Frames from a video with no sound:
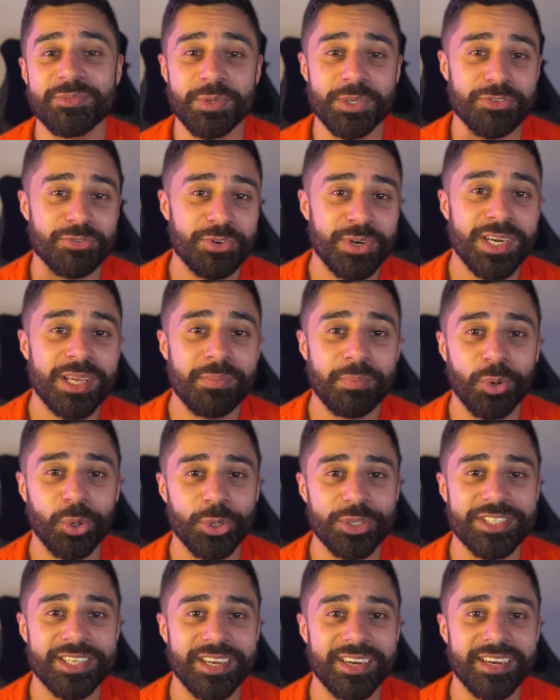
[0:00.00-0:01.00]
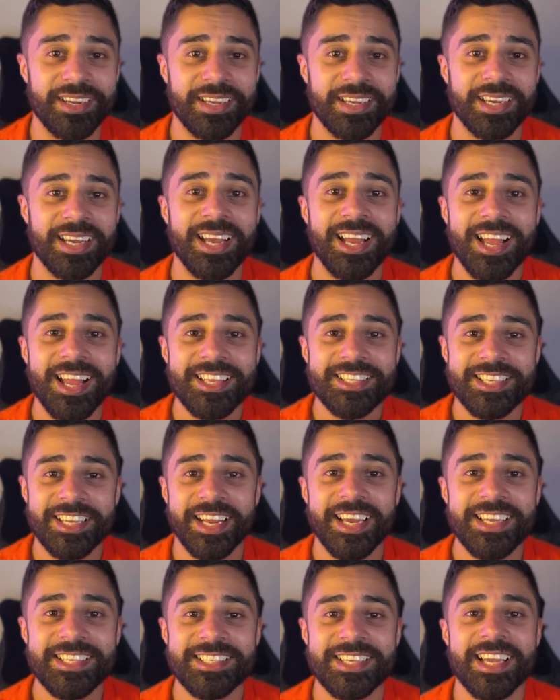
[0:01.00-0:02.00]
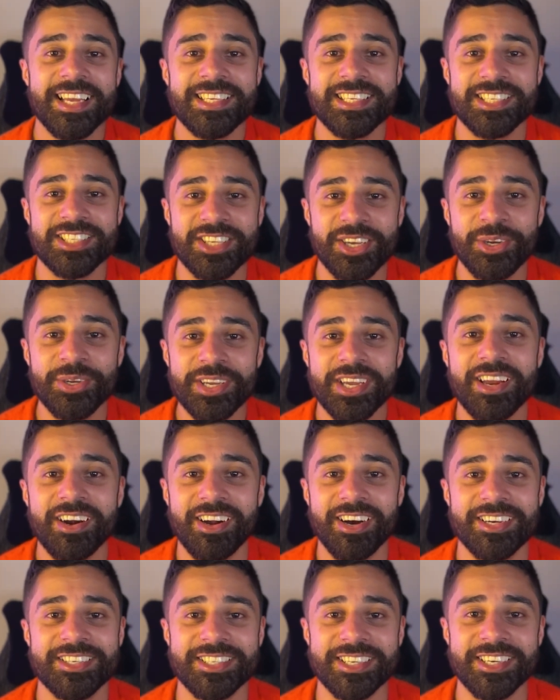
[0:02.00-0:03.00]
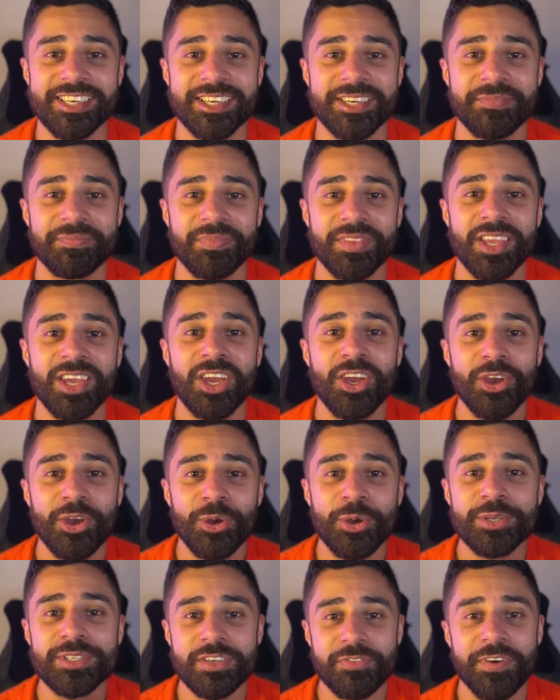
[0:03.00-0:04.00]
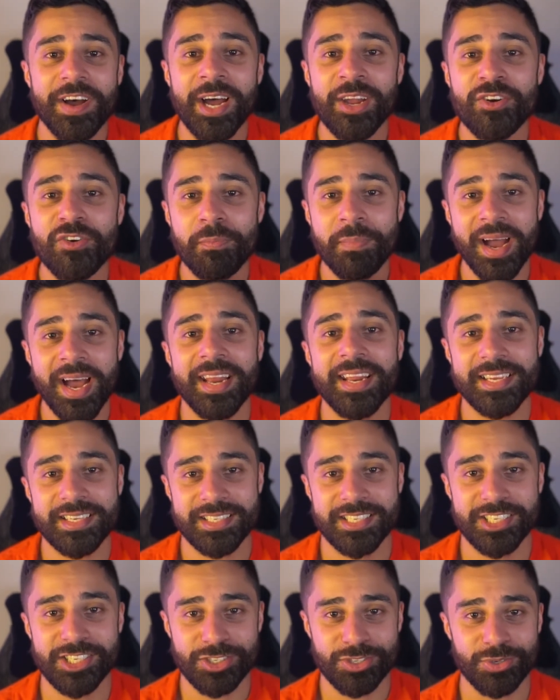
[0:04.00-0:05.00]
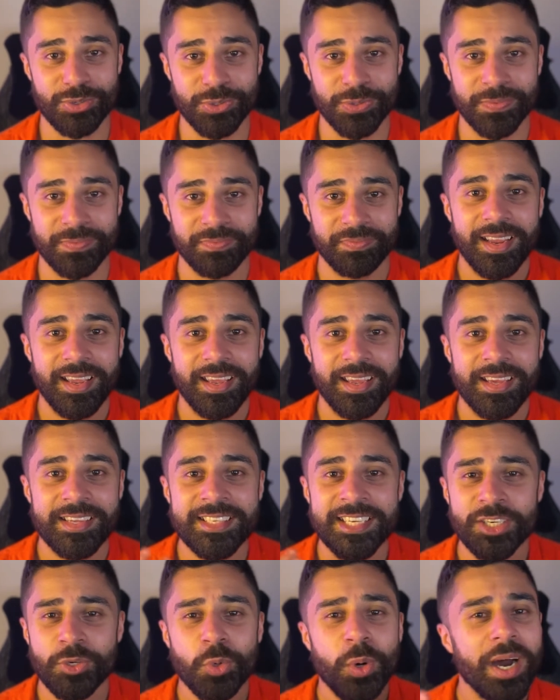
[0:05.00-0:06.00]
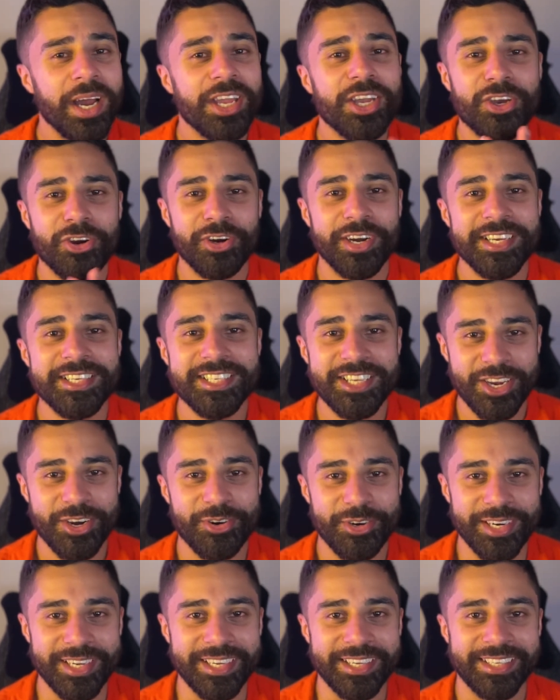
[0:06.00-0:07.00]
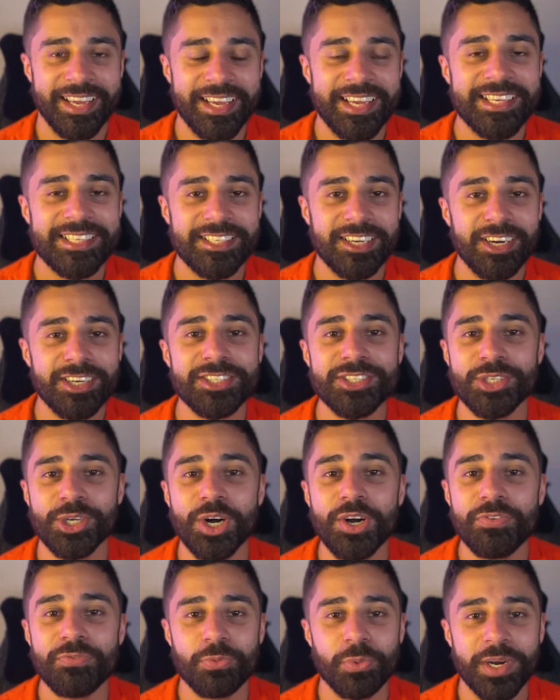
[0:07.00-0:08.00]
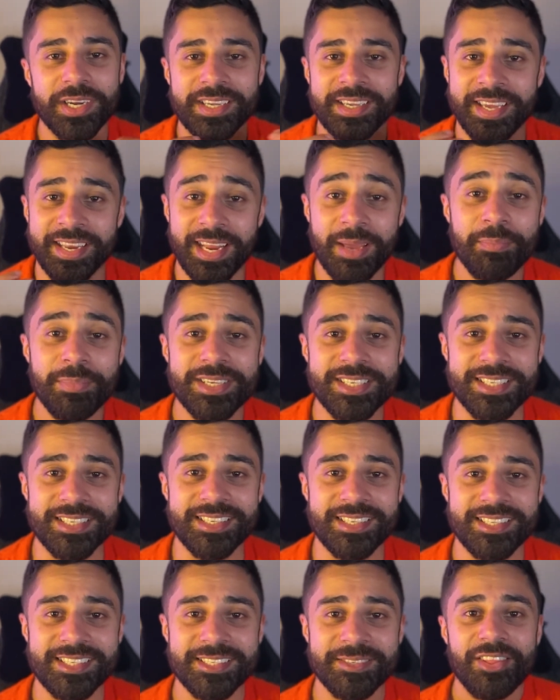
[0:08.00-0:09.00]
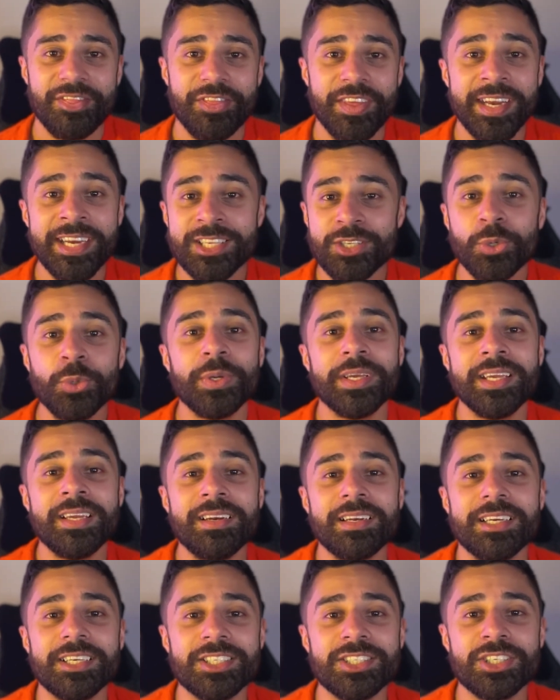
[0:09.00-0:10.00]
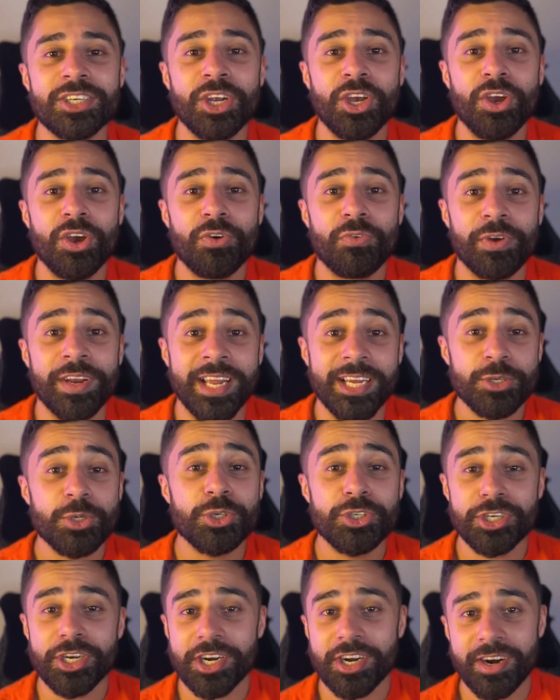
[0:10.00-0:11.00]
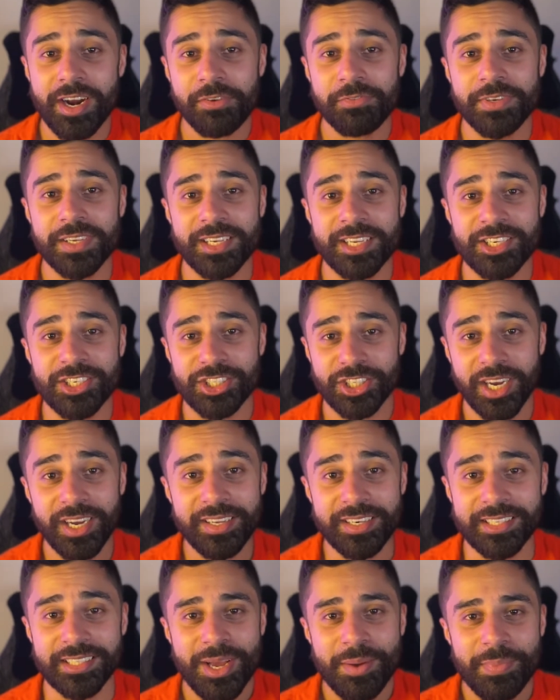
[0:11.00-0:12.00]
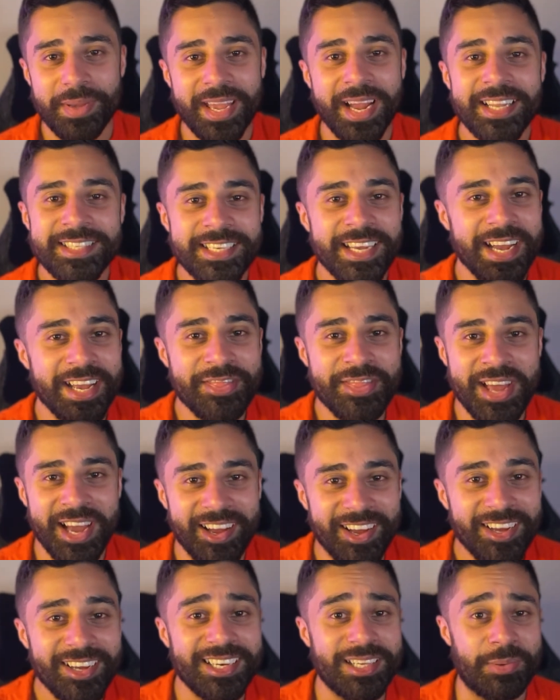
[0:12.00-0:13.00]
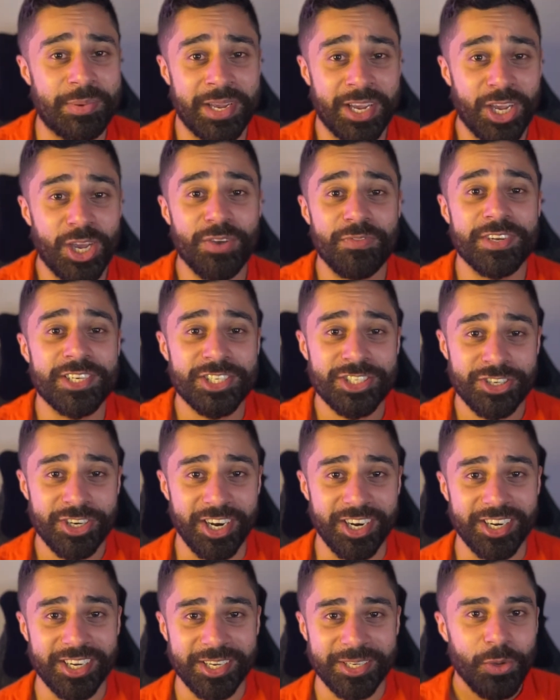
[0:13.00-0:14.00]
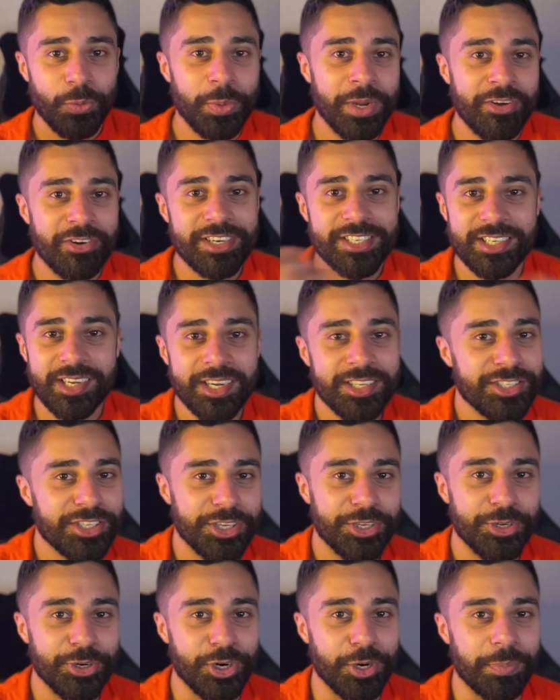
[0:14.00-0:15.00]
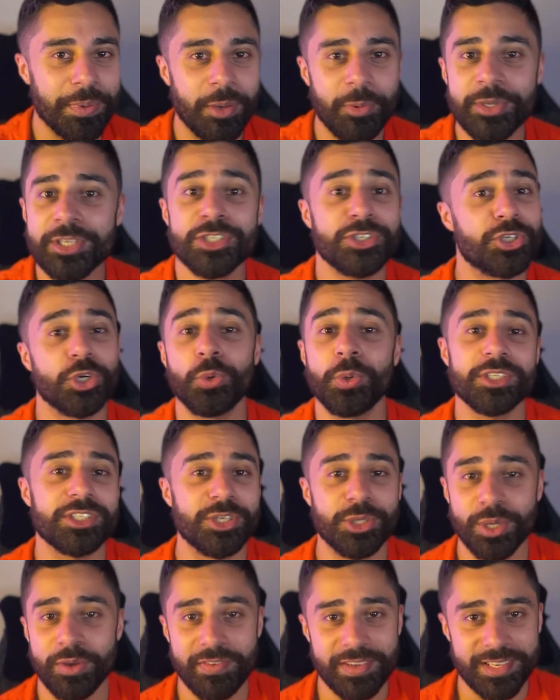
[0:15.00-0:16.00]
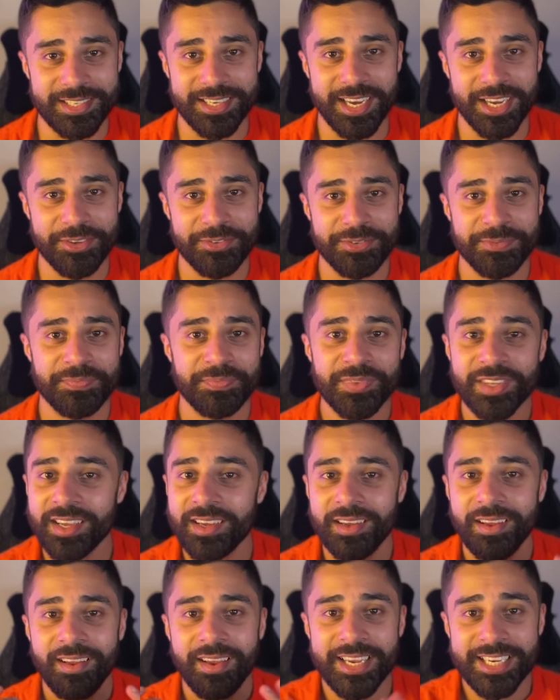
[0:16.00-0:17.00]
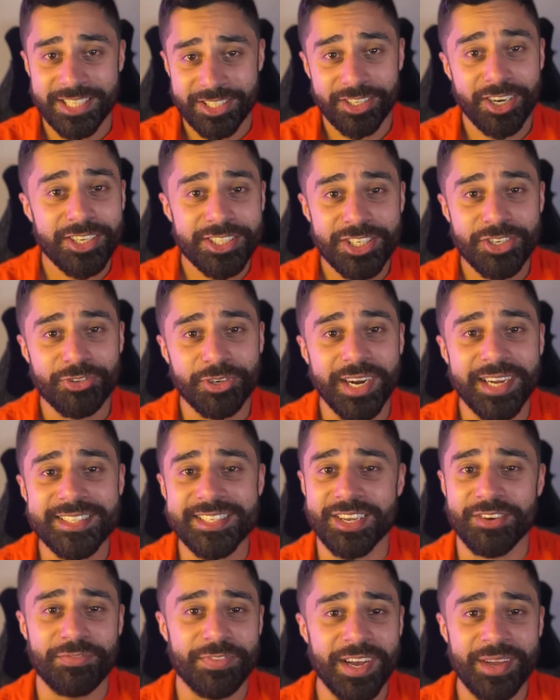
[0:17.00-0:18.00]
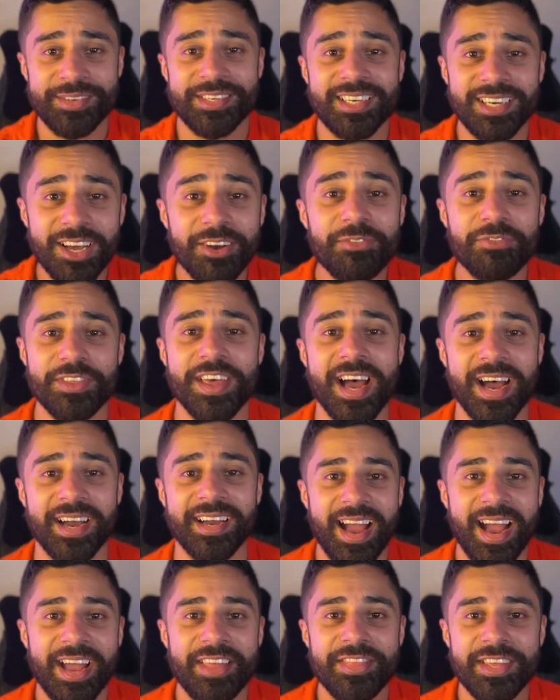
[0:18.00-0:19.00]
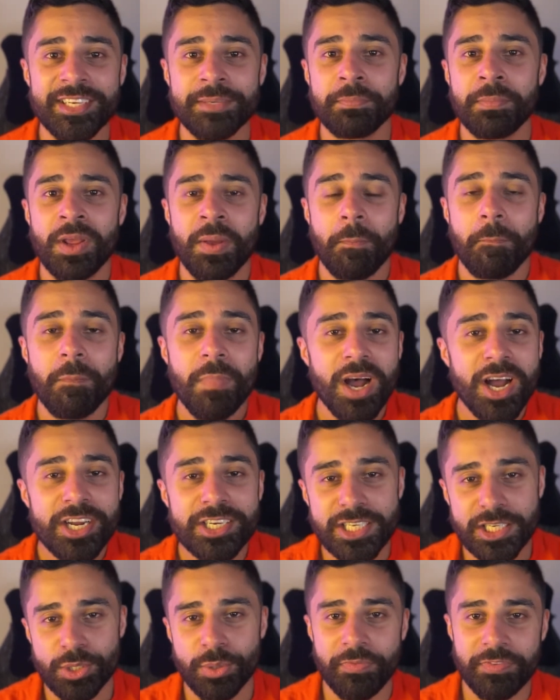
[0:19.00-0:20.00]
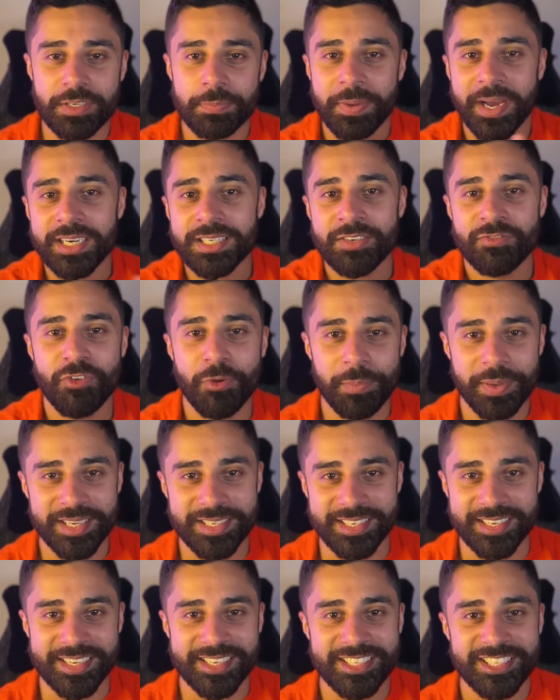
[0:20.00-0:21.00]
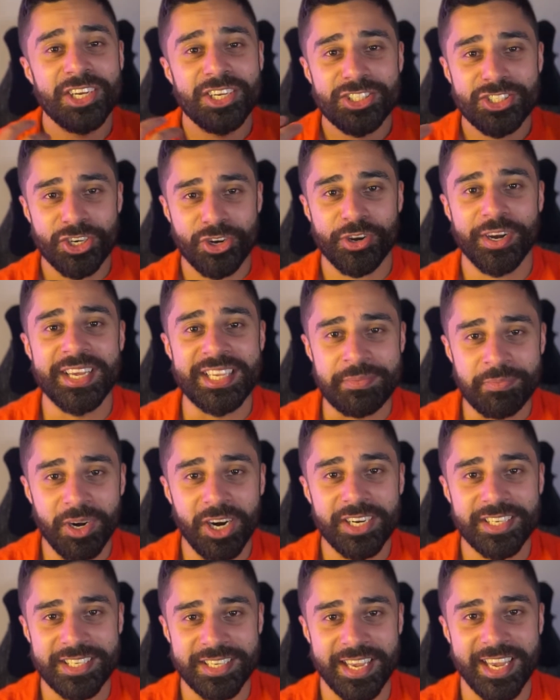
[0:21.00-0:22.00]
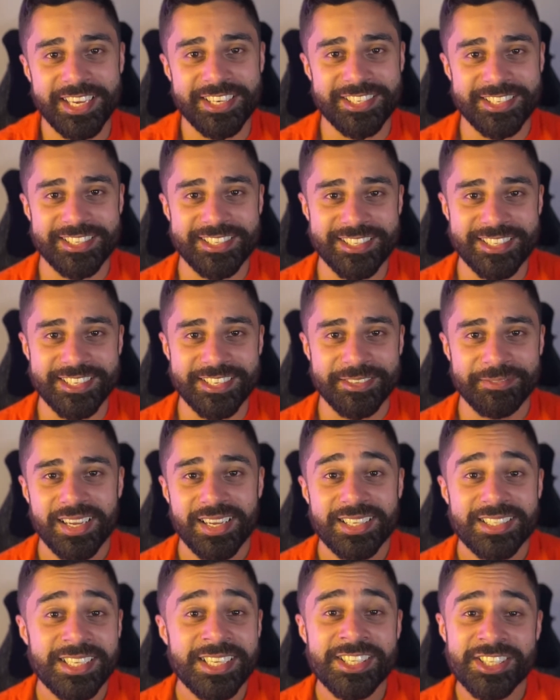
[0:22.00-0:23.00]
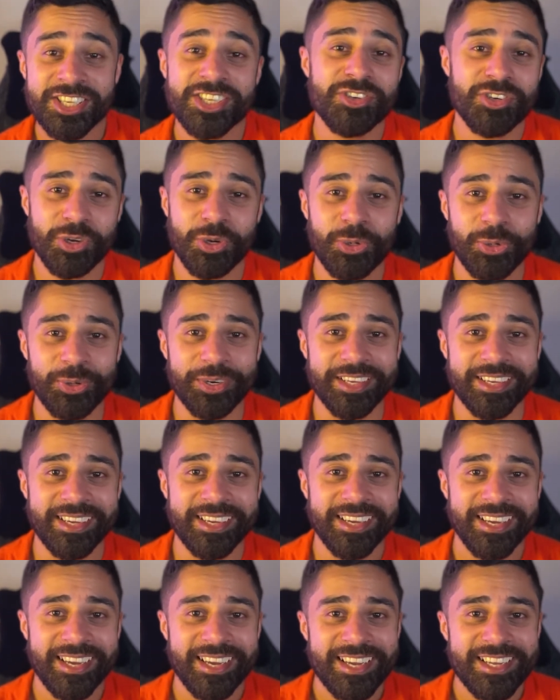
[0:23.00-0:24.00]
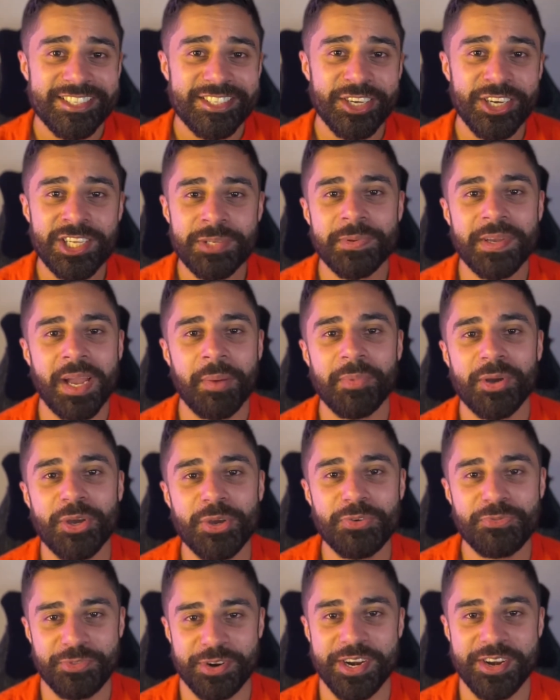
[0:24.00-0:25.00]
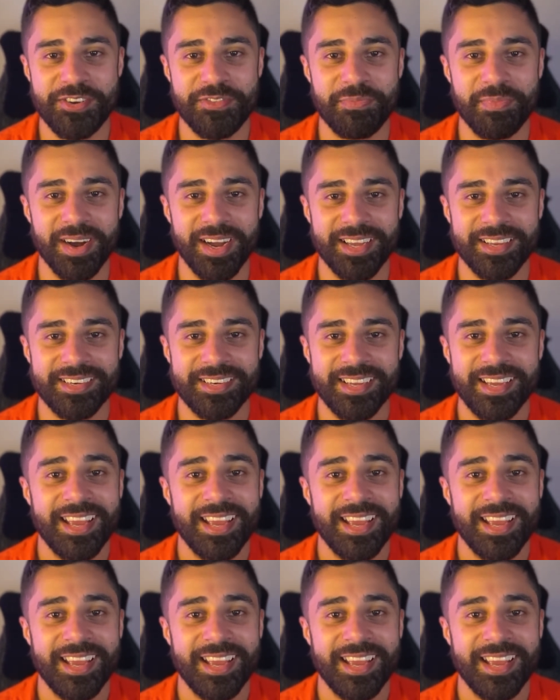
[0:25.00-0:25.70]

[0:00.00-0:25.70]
of what's really important. Today's guest is Toni Koraza, who's the founder of MadX.Digital. He's had quite a crazy career. He started off working in embassies, then he taught English for National Geographic in China, but he had to end that early when COVID struck. When he returned to Europe, he wasn't sure what to do with his life. He started writing and found he loved that, and then merged this with his passion for business to create his marketing agency. Since his recording, Tony's become a good friend of mine,